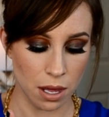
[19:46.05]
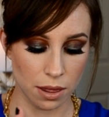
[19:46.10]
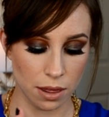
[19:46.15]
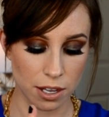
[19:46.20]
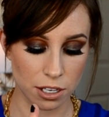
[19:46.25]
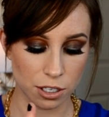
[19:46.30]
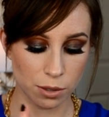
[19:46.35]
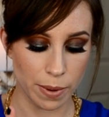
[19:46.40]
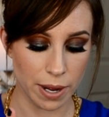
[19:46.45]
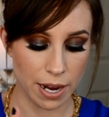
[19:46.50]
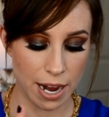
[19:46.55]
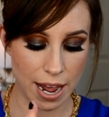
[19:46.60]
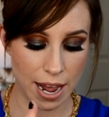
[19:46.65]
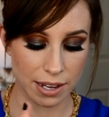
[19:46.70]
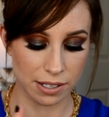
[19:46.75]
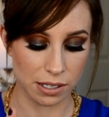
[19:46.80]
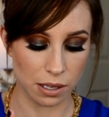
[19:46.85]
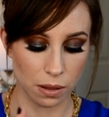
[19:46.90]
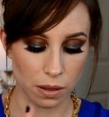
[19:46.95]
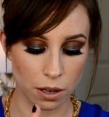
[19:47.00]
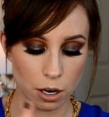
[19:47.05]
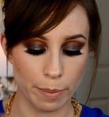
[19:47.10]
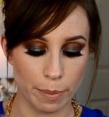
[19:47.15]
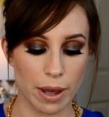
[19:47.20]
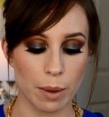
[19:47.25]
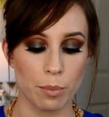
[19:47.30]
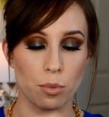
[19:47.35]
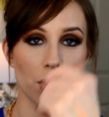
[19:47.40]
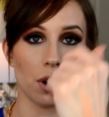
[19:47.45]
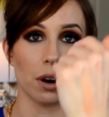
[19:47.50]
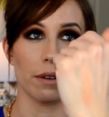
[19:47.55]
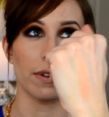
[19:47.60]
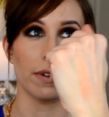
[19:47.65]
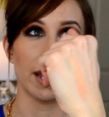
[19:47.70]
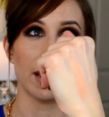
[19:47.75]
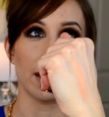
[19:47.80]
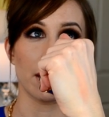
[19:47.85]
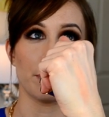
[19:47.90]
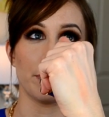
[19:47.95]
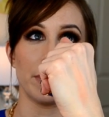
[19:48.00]
This one has a little bit more of
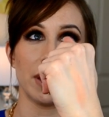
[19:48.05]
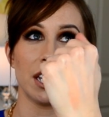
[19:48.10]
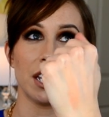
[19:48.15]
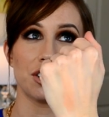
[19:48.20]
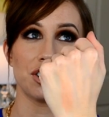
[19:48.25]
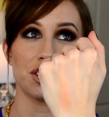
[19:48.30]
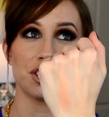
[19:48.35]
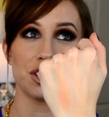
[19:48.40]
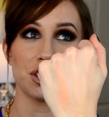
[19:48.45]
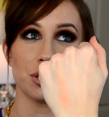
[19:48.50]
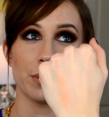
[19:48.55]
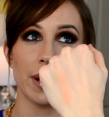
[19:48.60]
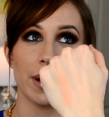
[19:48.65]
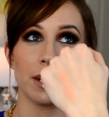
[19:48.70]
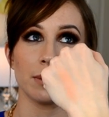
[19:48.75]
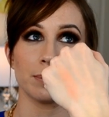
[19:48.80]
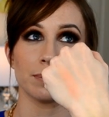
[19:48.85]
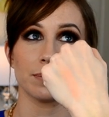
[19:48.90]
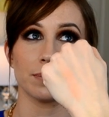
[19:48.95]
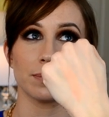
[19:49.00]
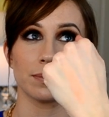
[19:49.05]
like a peach to it.